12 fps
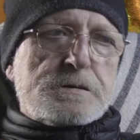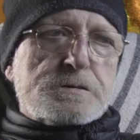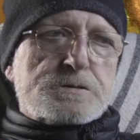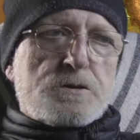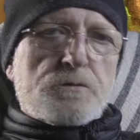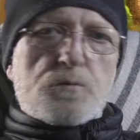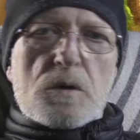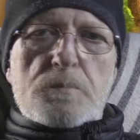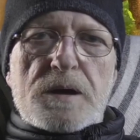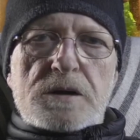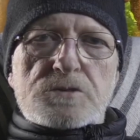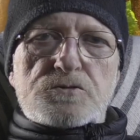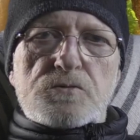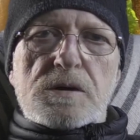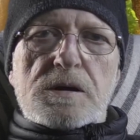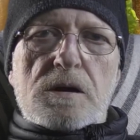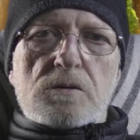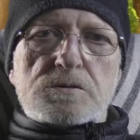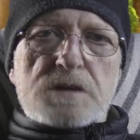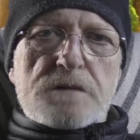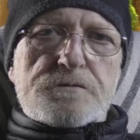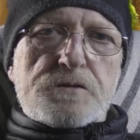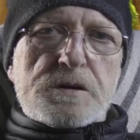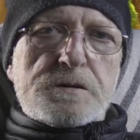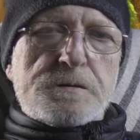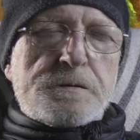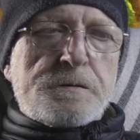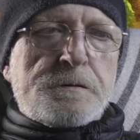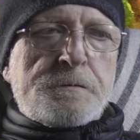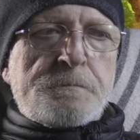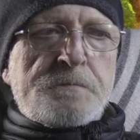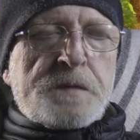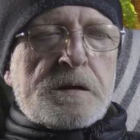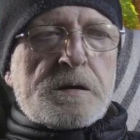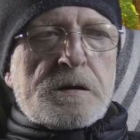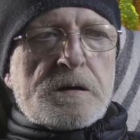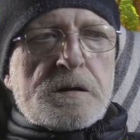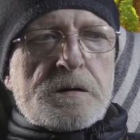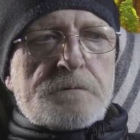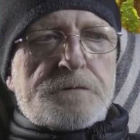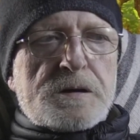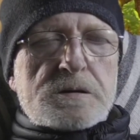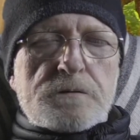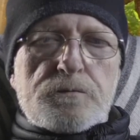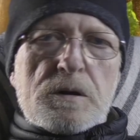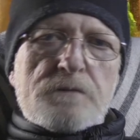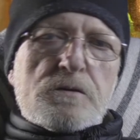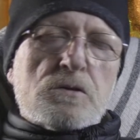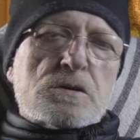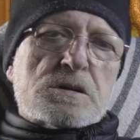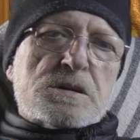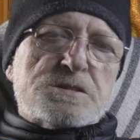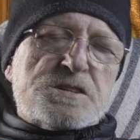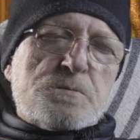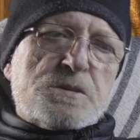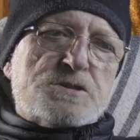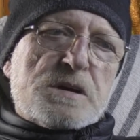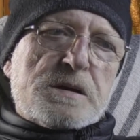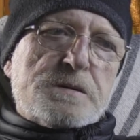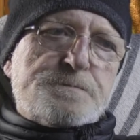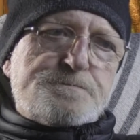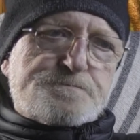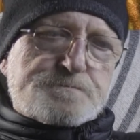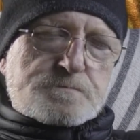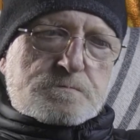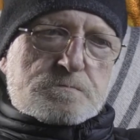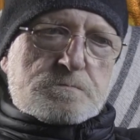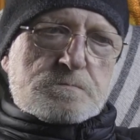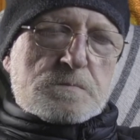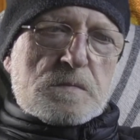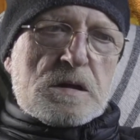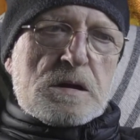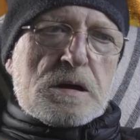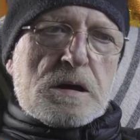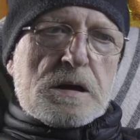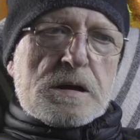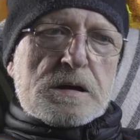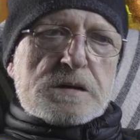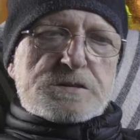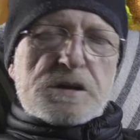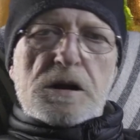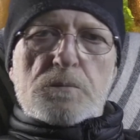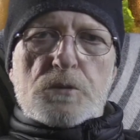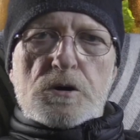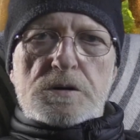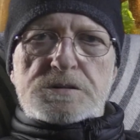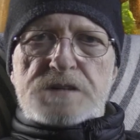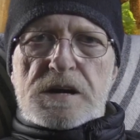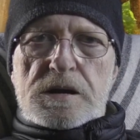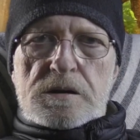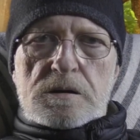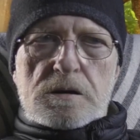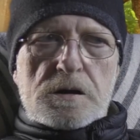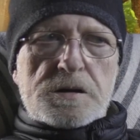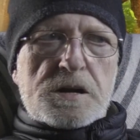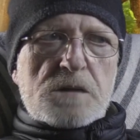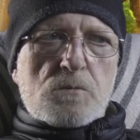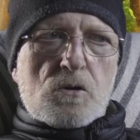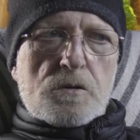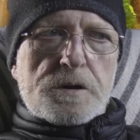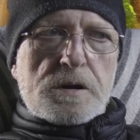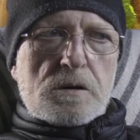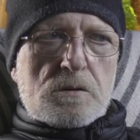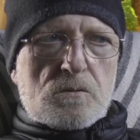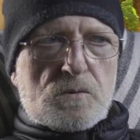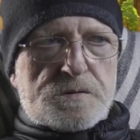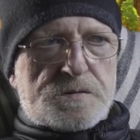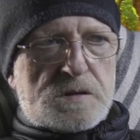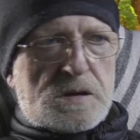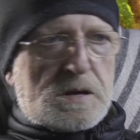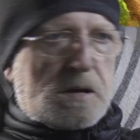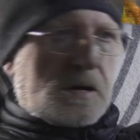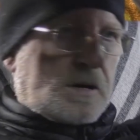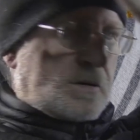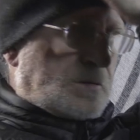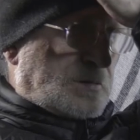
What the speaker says: software package really looks after it. In fact, if we have a look at this image here, it's a little bird taken early in the morning with the